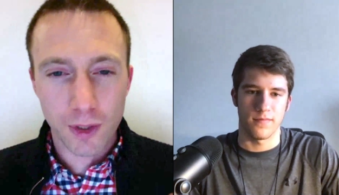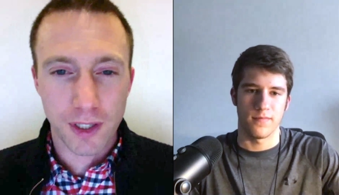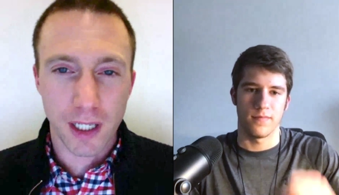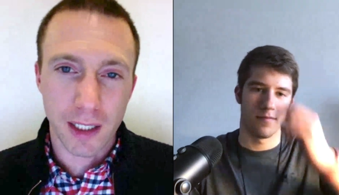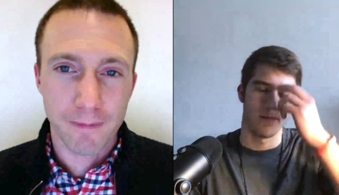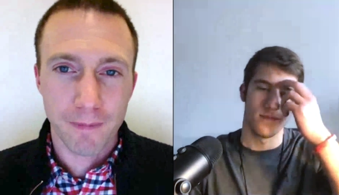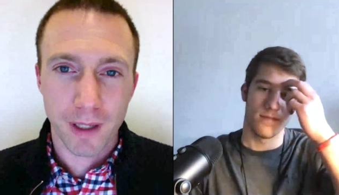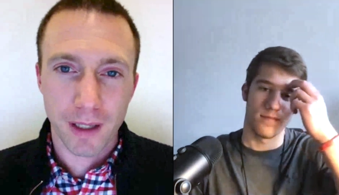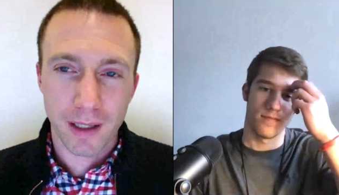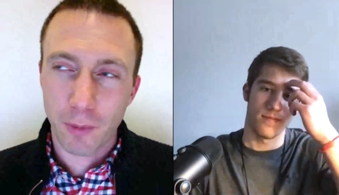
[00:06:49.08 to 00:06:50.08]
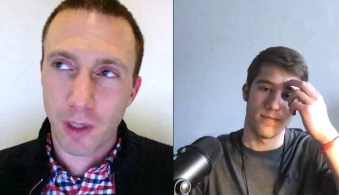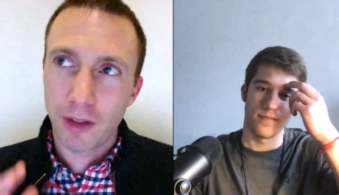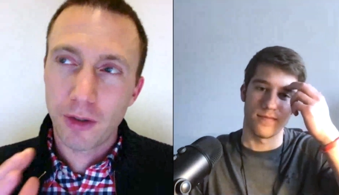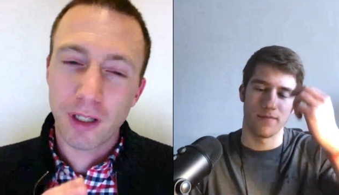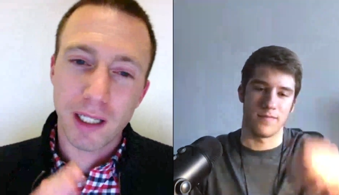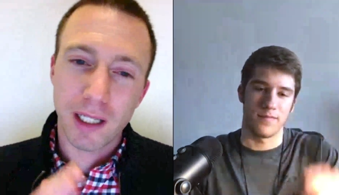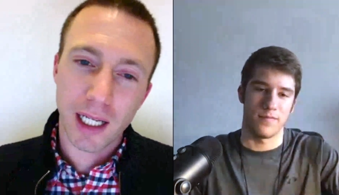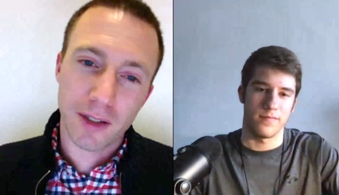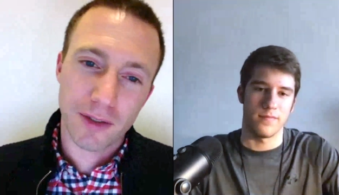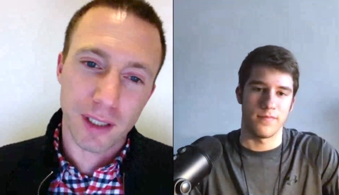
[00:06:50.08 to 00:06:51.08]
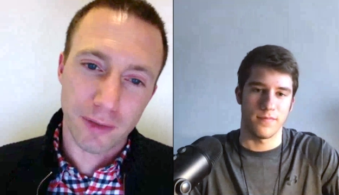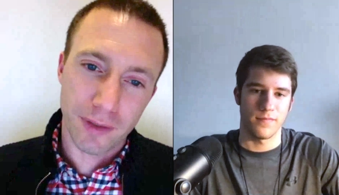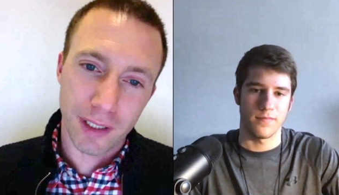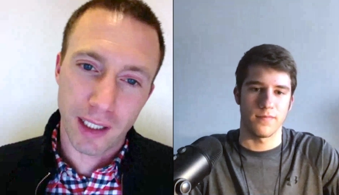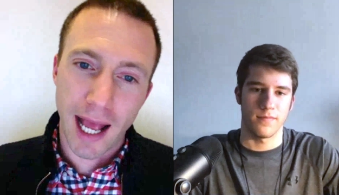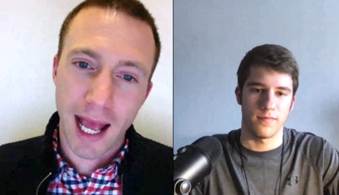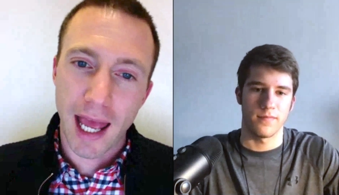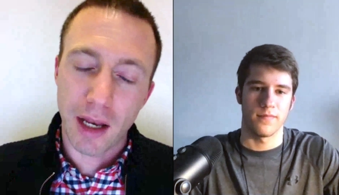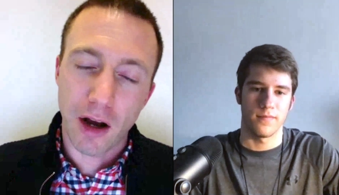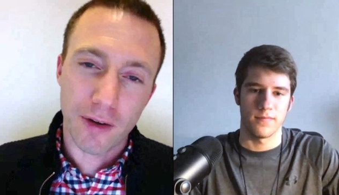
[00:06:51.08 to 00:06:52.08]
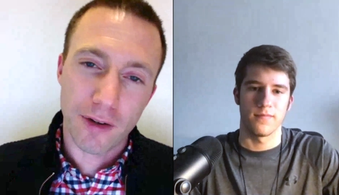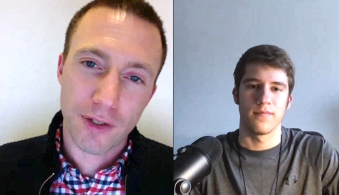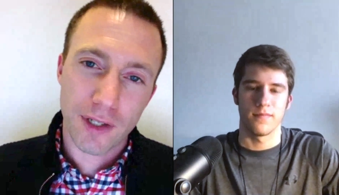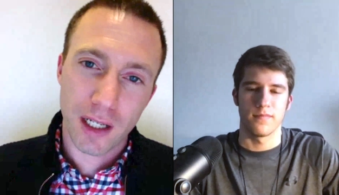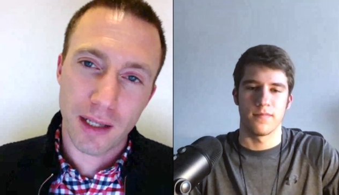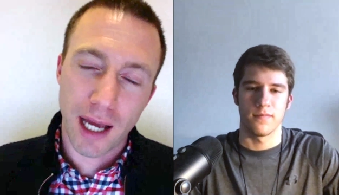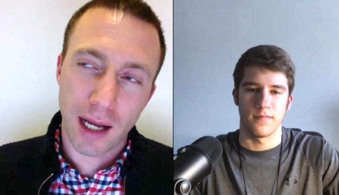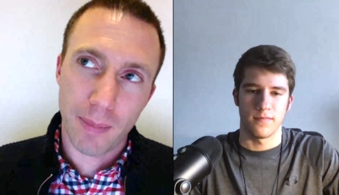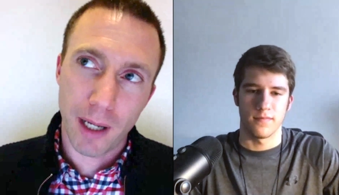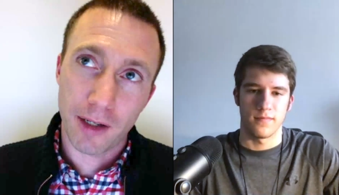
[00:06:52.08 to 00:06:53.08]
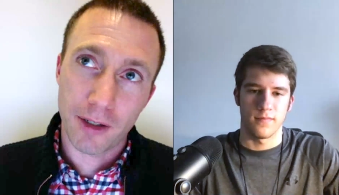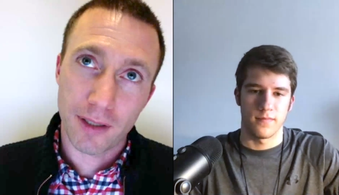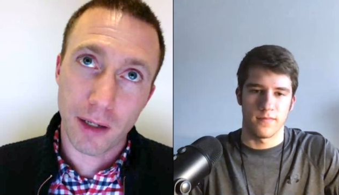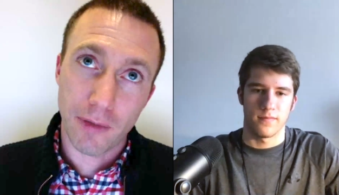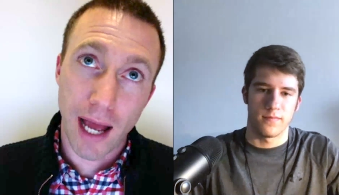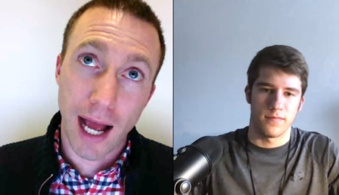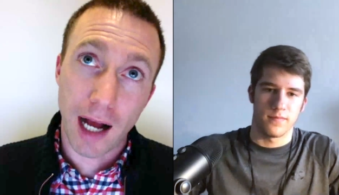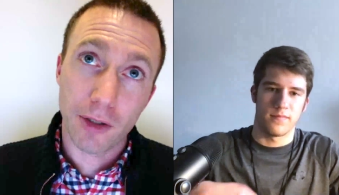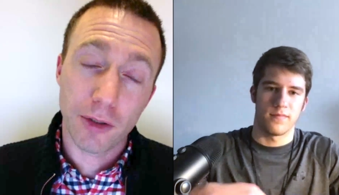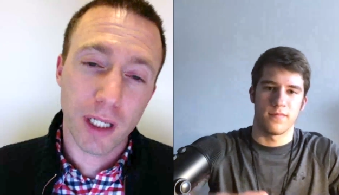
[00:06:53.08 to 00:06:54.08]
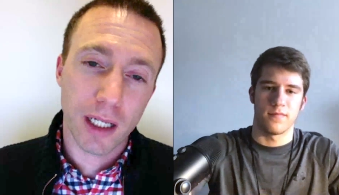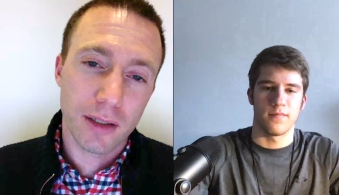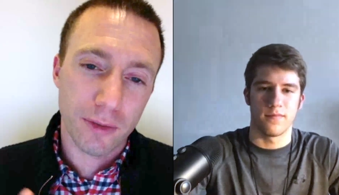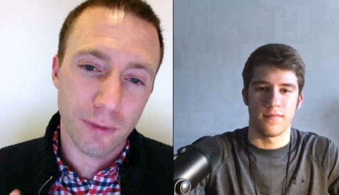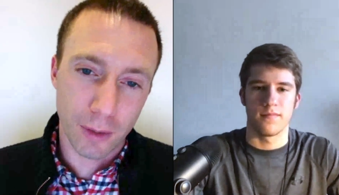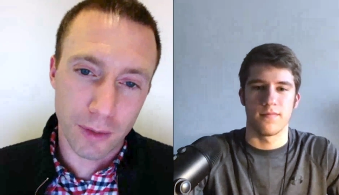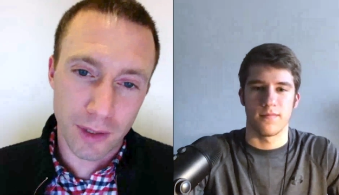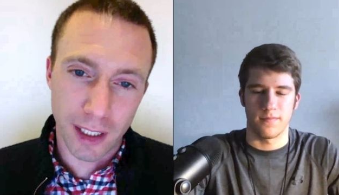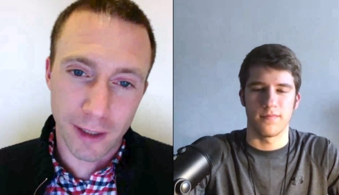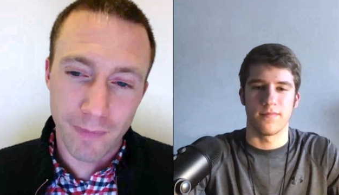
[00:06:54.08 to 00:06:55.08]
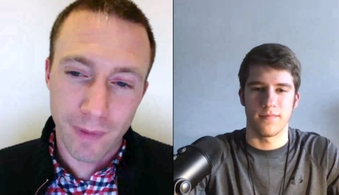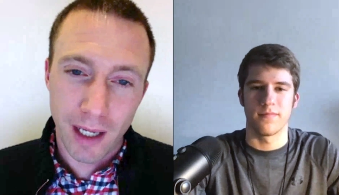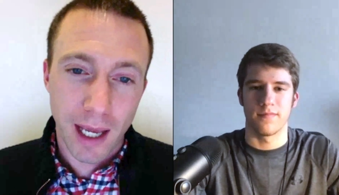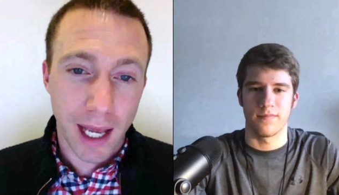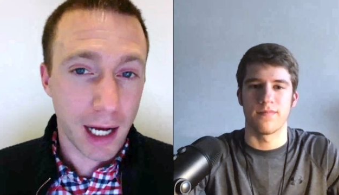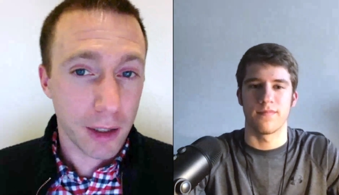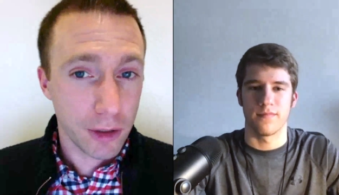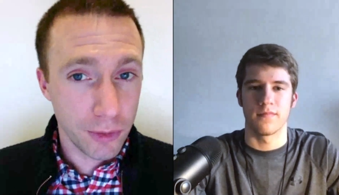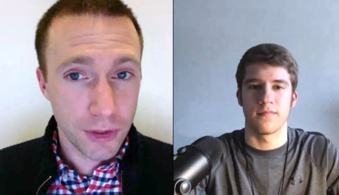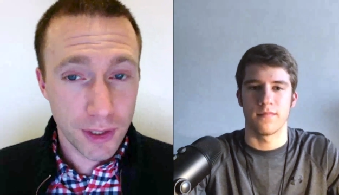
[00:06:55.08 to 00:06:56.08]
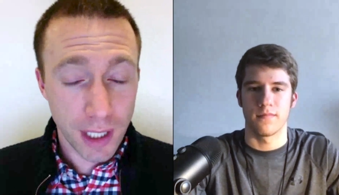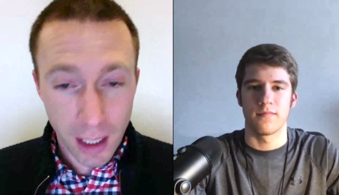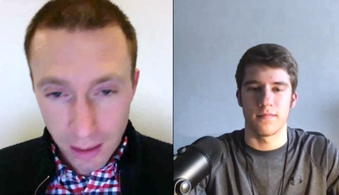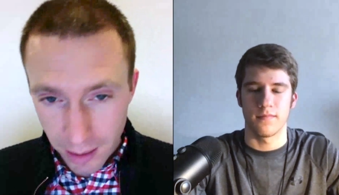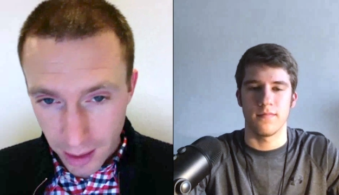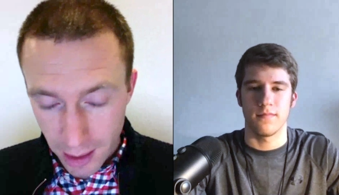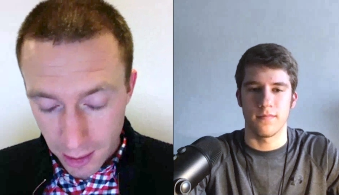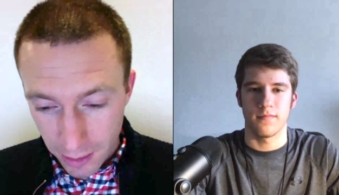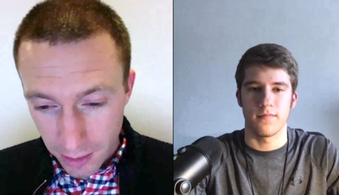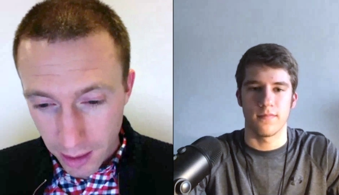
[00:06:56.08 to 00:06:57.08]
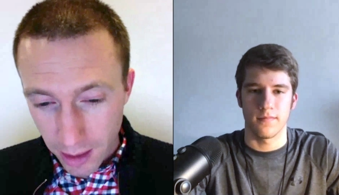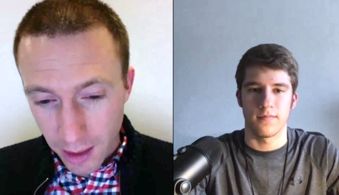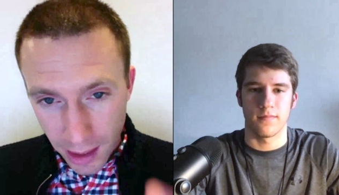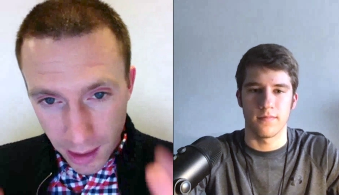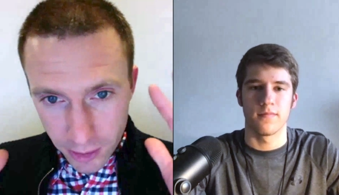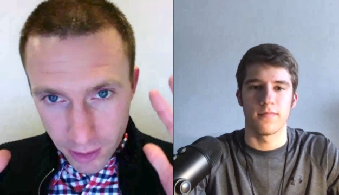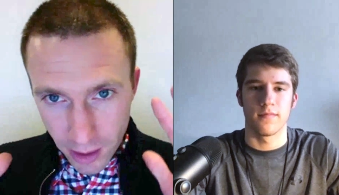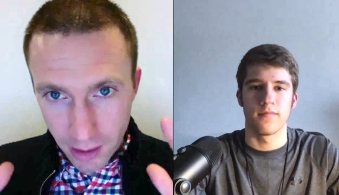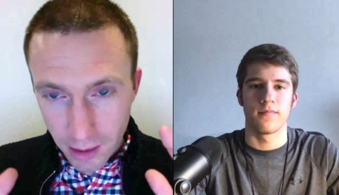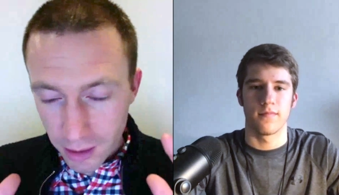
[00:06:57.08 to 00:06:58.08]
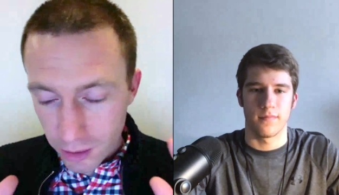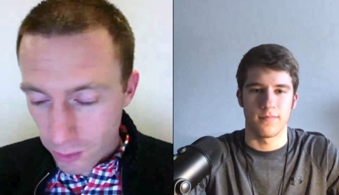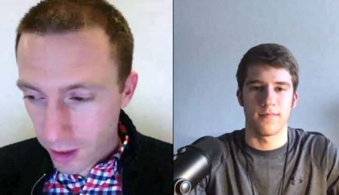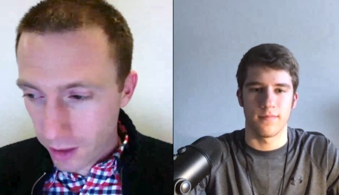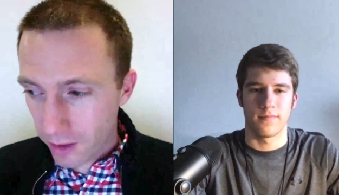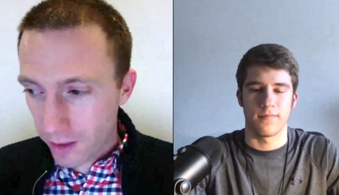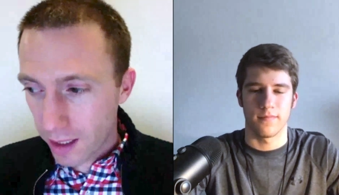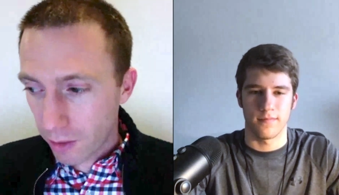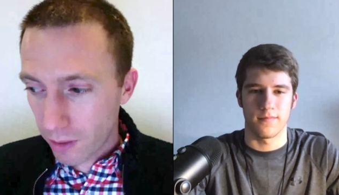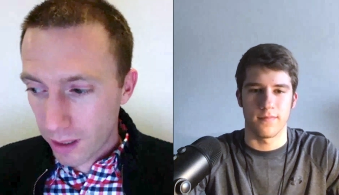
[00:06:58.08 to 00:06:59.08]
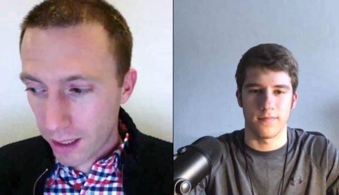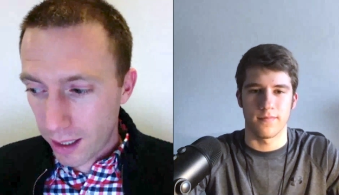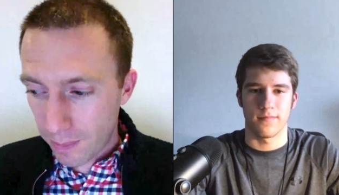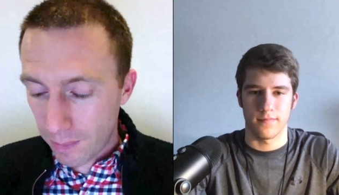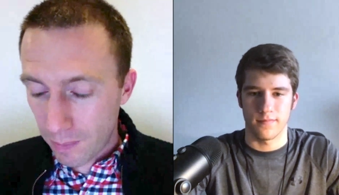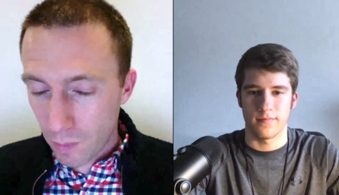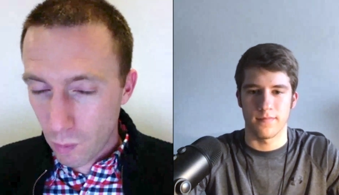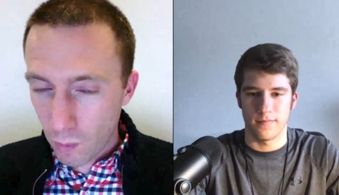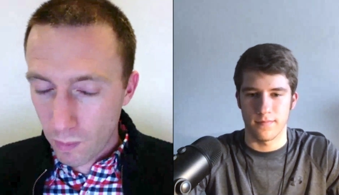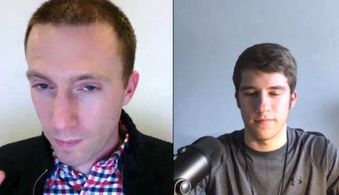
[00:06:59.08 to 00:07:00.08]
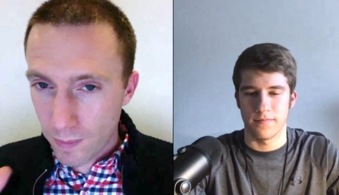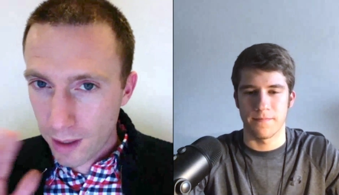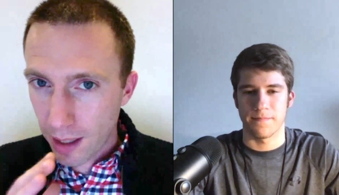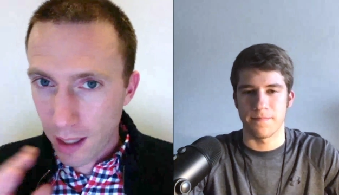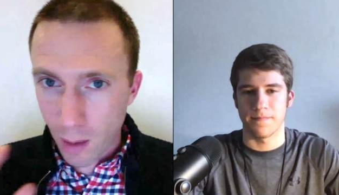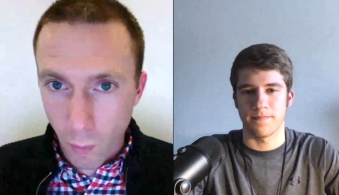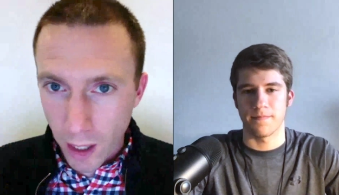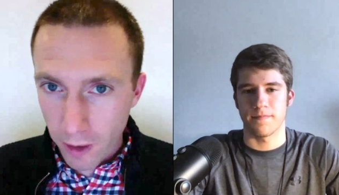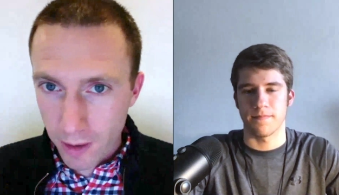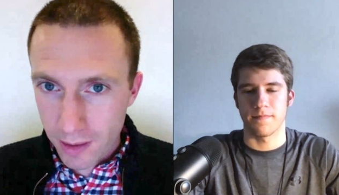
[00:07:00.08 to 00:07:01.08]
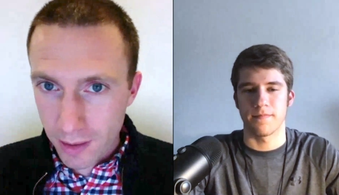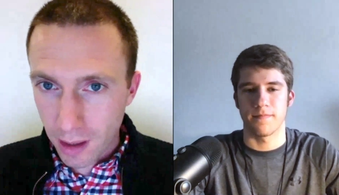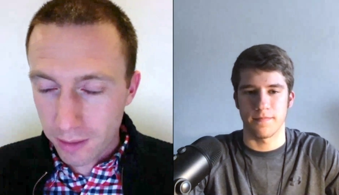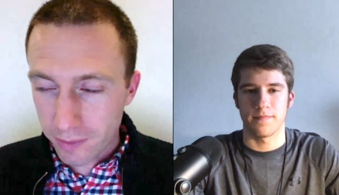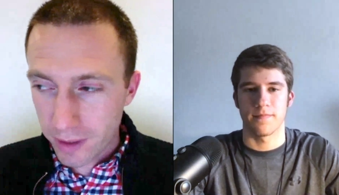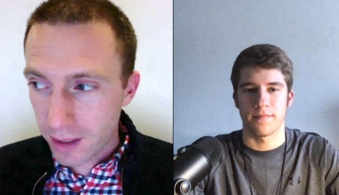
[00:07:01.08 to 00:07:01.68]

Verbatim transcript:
Speaker 1: state when you can get yourself there and, and understand that about yourself how you get into flow state how you stay there how you can trigger and um, an awareness of